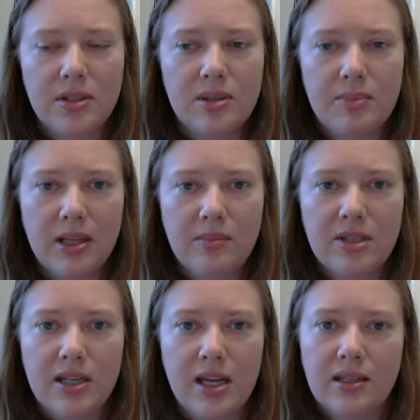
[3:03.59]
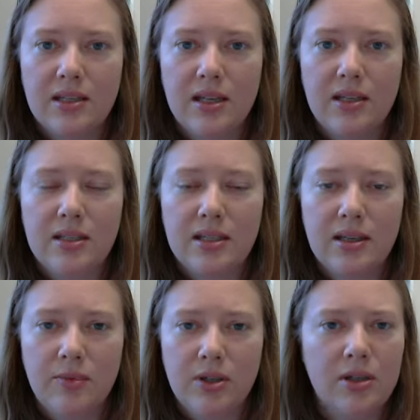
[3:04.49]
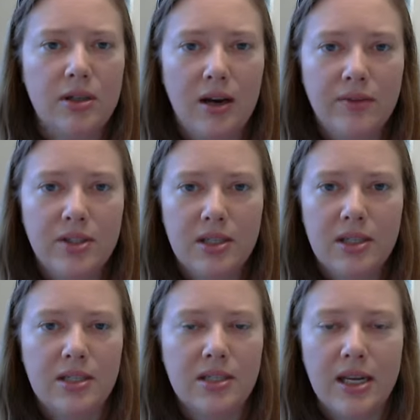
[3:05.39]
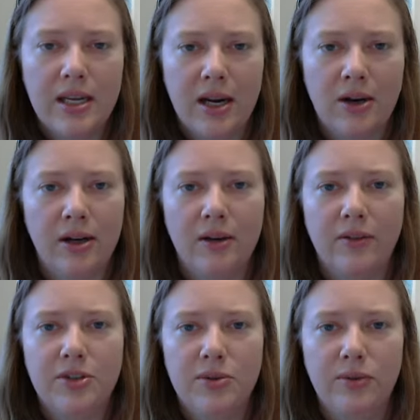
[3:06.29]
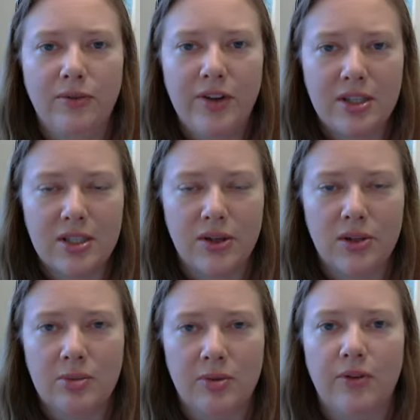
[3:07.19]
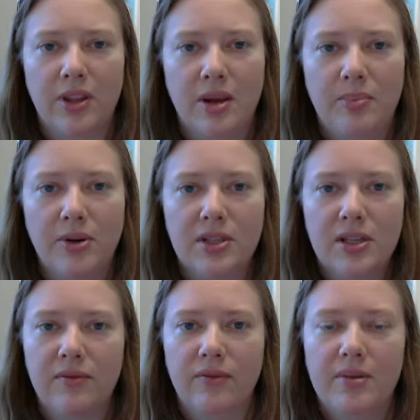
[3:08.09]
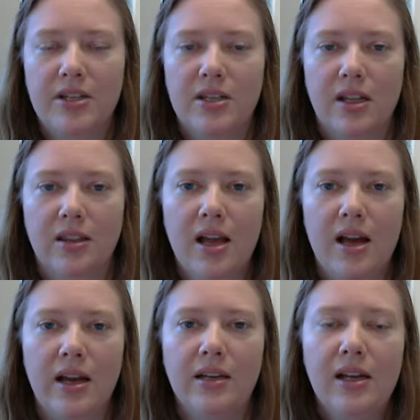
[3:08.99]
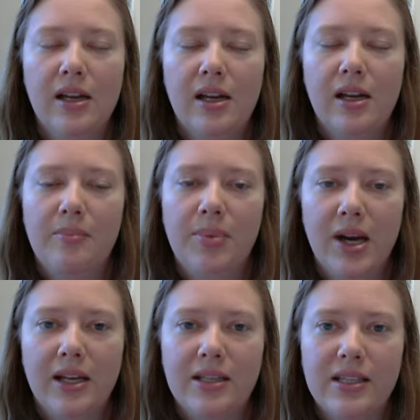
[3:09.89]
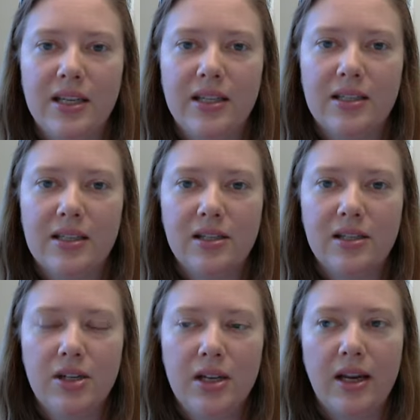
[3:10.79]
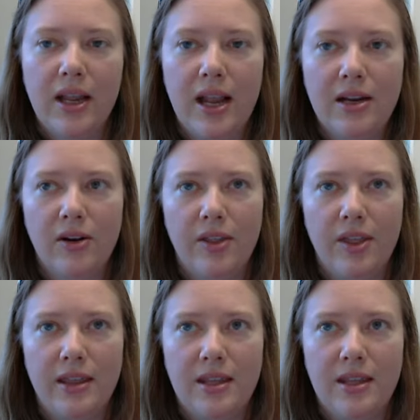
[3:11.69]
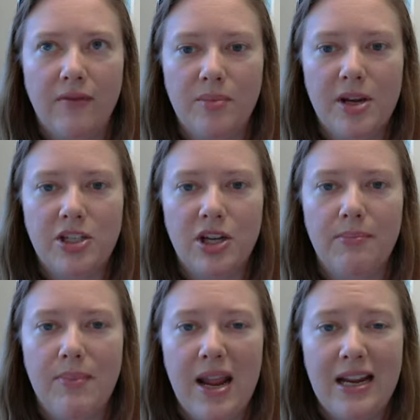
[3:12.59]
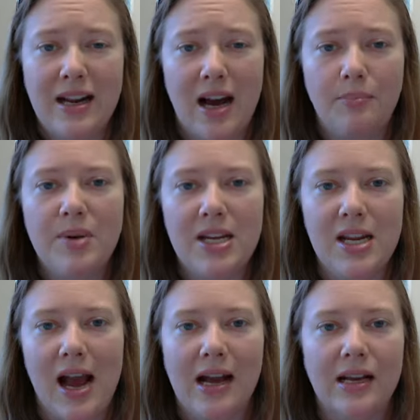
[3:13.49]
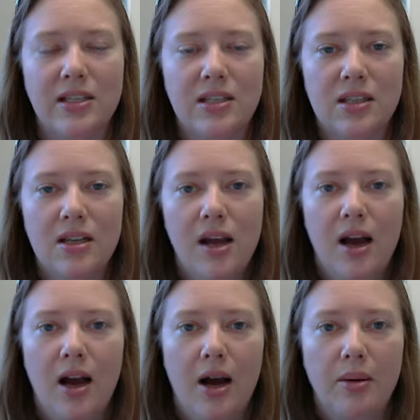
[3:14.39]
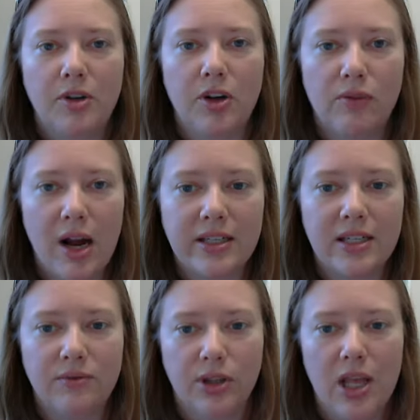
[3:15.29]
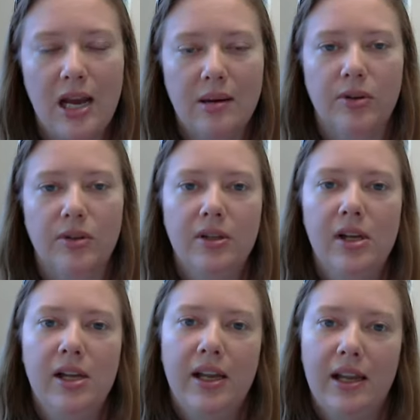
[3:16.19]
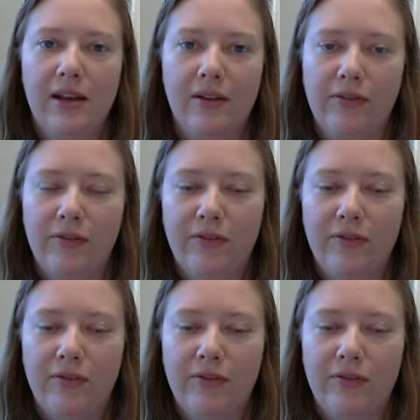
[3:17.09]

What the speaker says: and spelling mistakes, then someone obviously didn't take care enough to fix those before they posted information online. But it's a good indicator that the information may not be as correct and reliable if